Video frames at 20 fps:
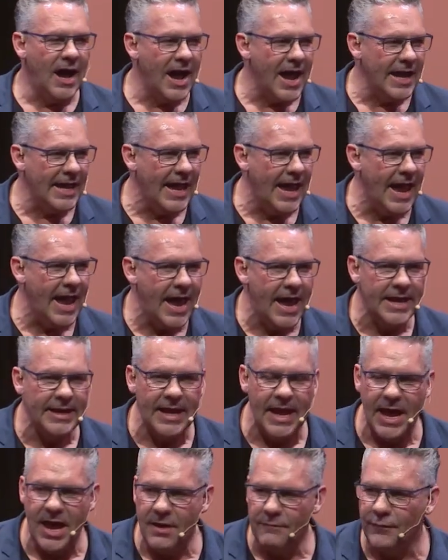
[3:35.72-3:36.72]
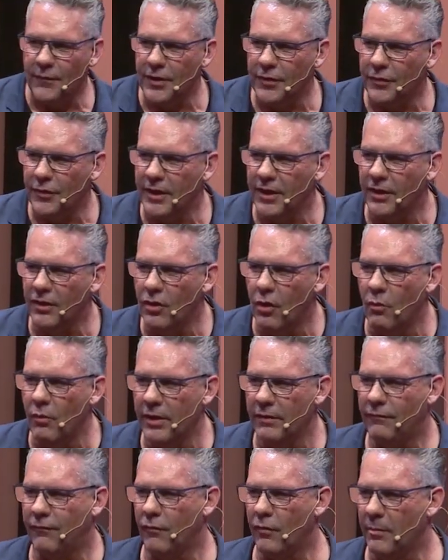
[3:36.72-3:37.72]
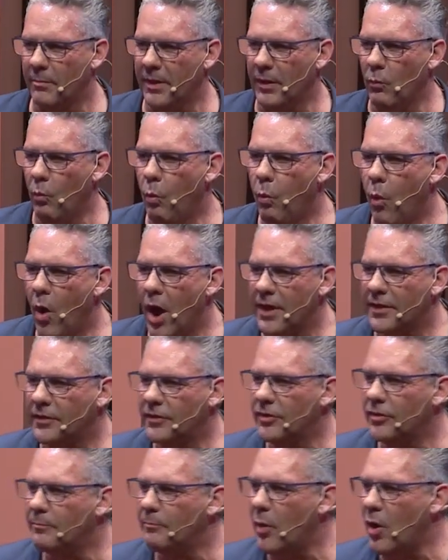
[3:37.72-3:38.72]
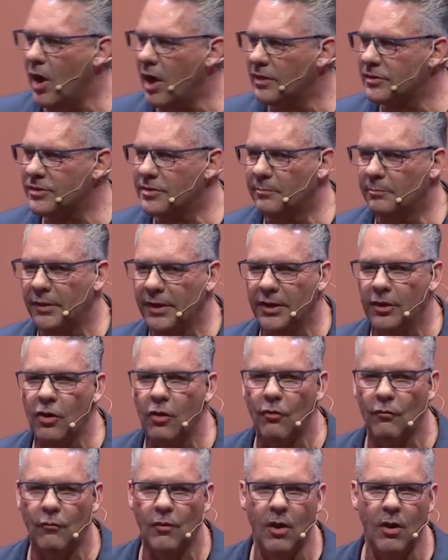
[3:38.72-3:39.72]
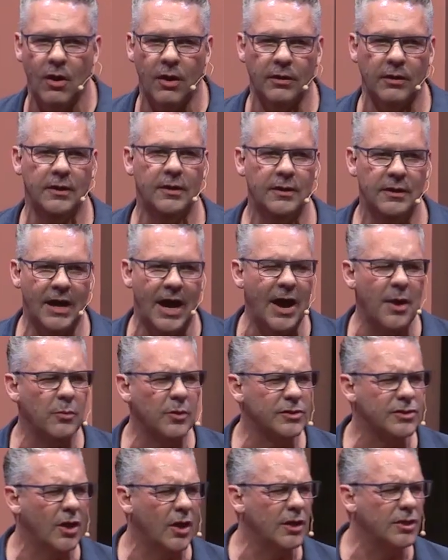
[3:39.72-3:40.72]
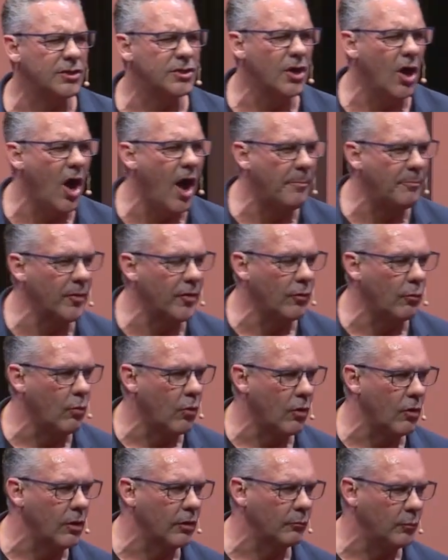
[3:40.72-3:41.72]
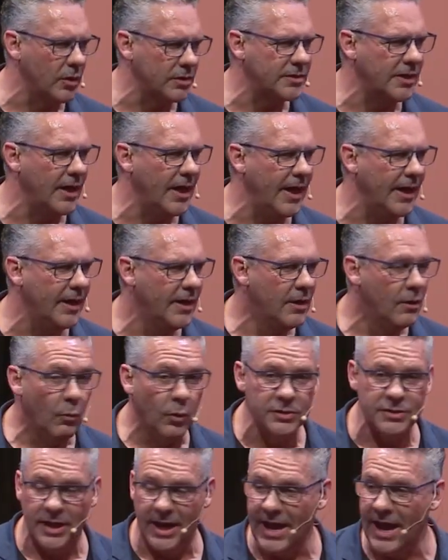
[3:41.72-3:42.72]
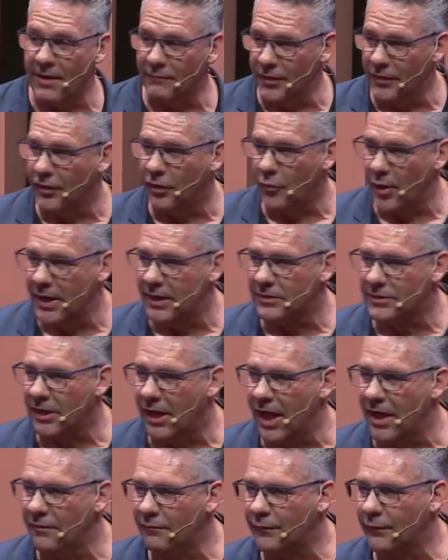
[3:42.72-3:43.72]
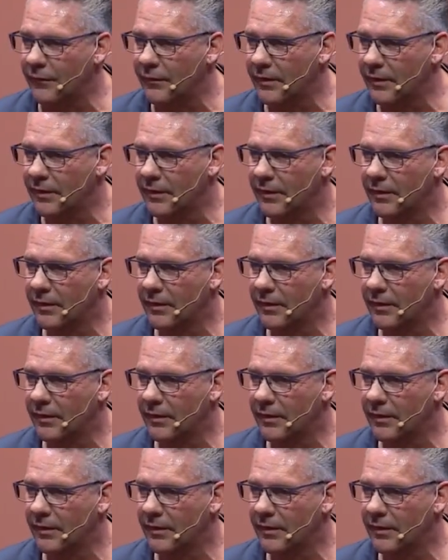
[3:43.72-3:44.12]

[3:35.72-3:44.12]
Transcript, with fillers: I had everything going for me. What could possibly go wrong? I was on top of the world, wasn't I? Wasn't I having the greatest life?